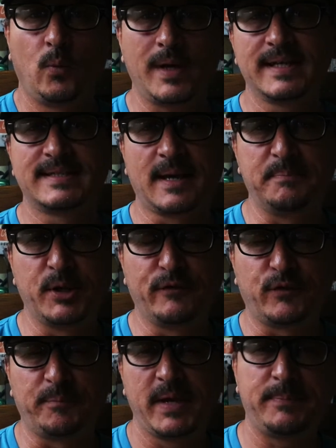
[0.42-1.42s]
What is up
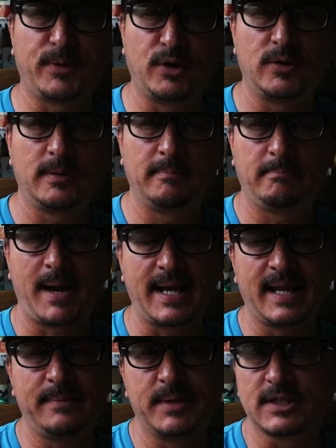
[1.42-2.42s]
beautiful people?
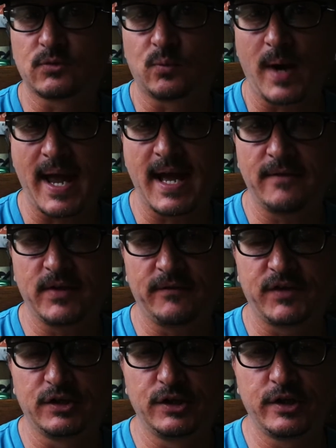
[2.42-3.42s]
My name is Rav.
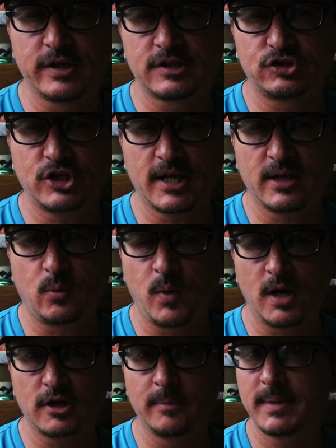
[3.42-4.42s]
If you're new to this channel,
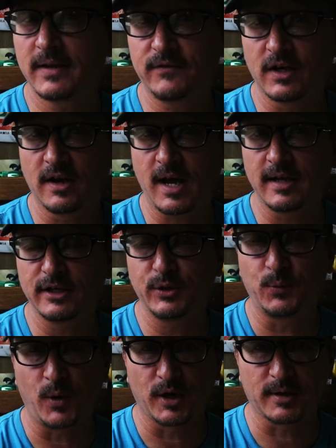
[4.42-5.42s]
welcome. If you're not
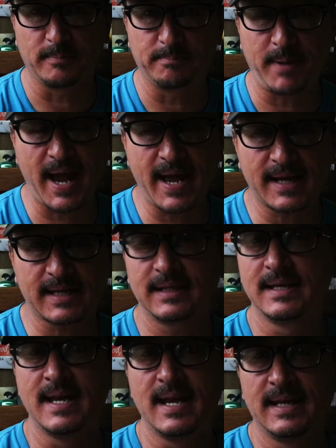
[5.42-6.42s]
new, welcome back.
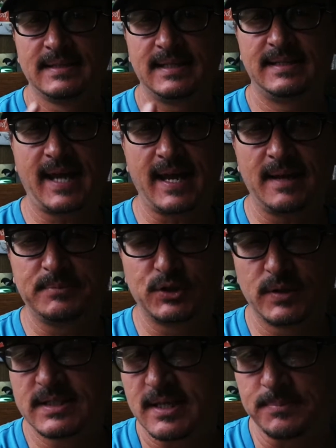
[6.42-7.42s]
Today I'm
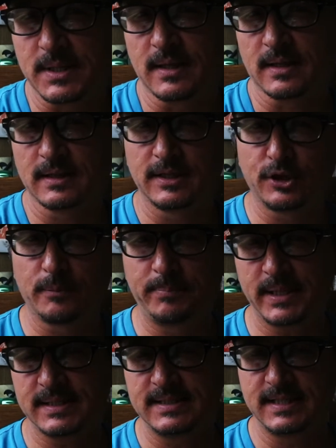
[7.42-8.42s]
doing something a little
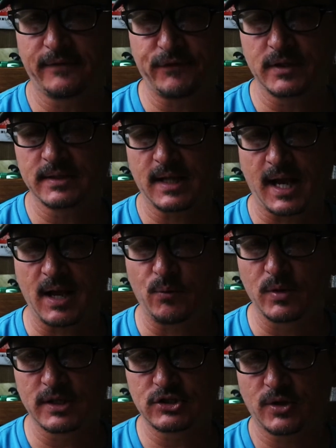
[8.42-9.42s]
bit different. I
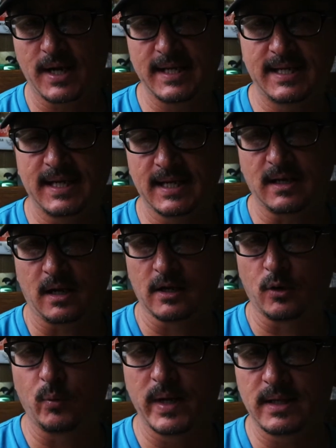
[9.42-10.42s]
want to try to get
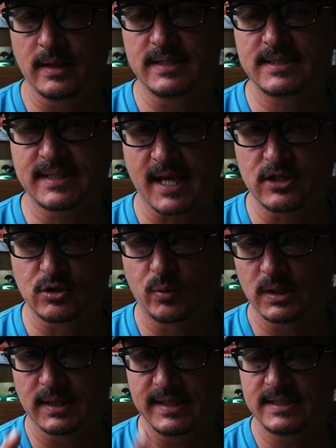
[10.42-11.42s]
on a weekly
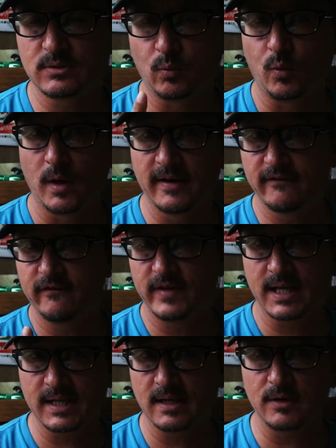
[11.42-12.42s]
schedule at least one
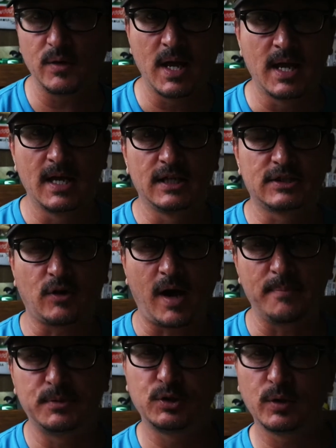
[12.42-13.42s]
video. So
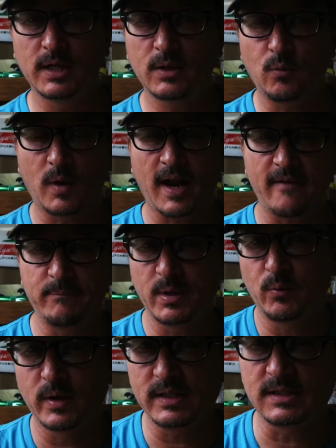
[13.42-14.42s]
I'm doing what I've
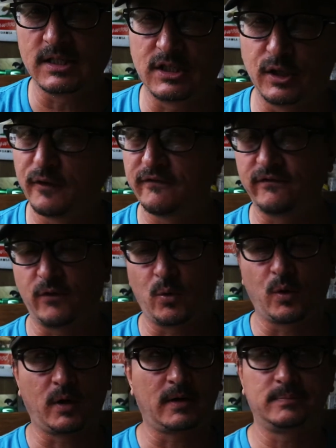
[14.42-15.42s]
been wanting to do
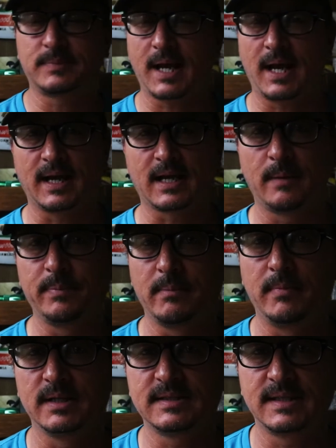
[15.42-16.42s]
for God, a couple of
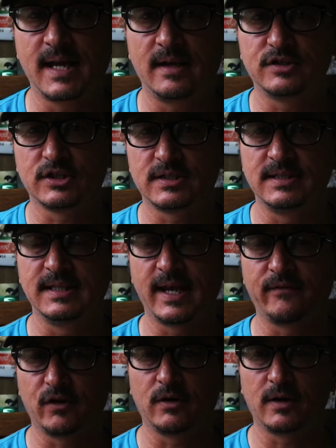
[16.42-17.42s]
months now. Just
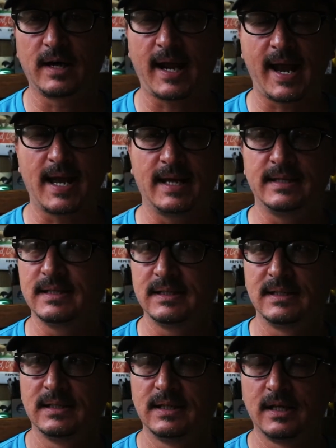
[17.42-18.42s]
never had
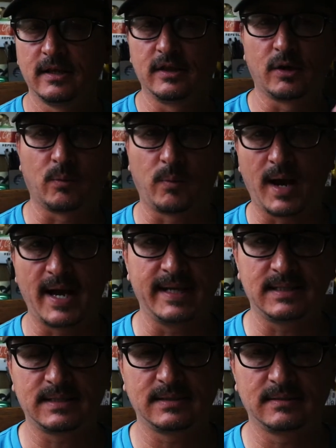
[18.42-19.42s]
the
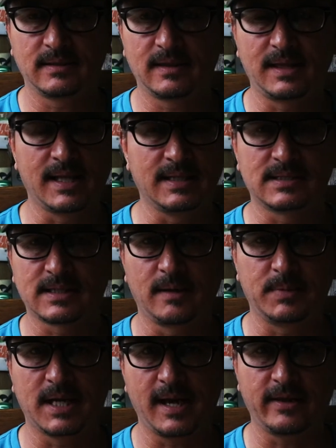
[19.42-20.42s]
right things
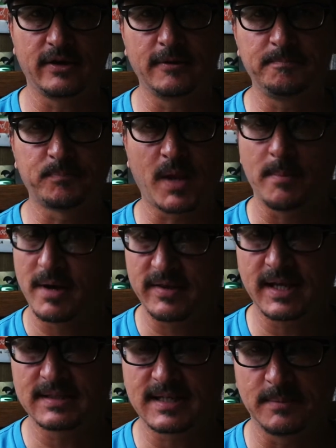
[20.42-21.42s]
come together. But I
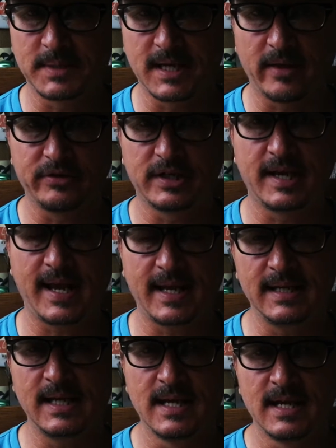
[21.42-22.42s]
think it's come together
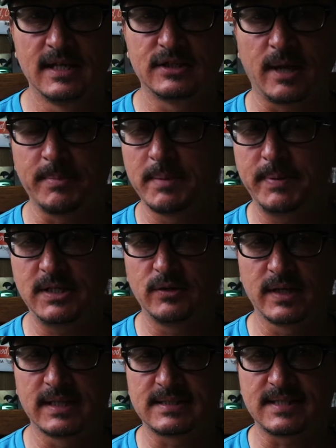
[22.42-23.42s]
today. So I'm going to be
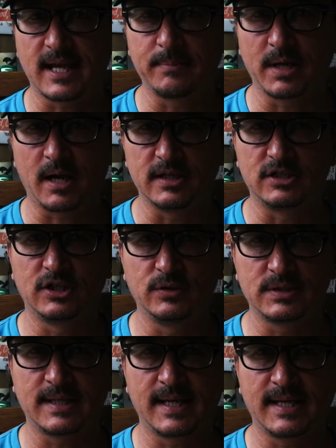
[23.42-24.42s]
doing a segment on
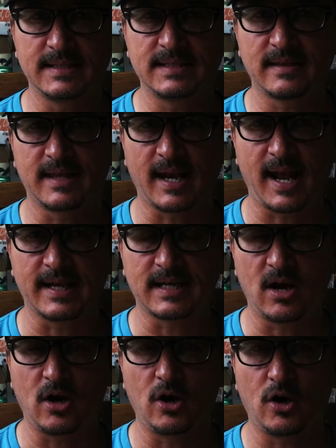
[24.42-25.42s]
Tuesdays that I
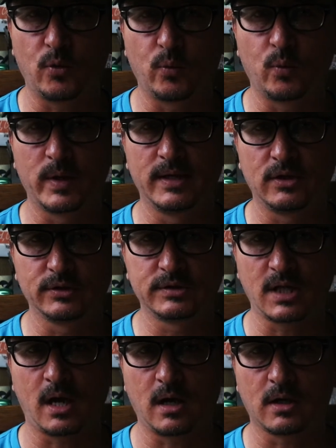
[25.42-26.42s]
call Real
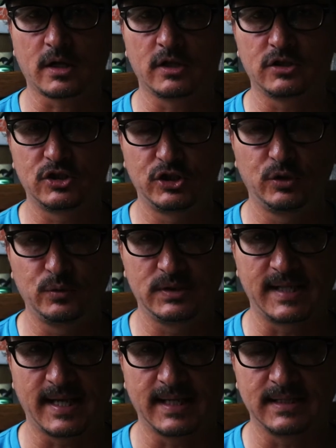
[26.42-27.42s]
Talk
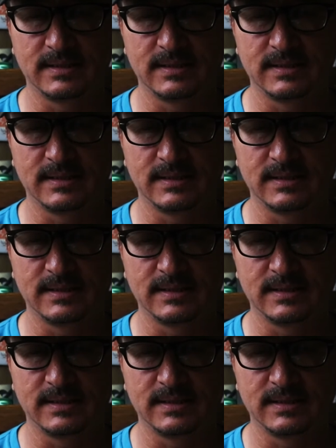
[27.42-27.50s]
Tuesday.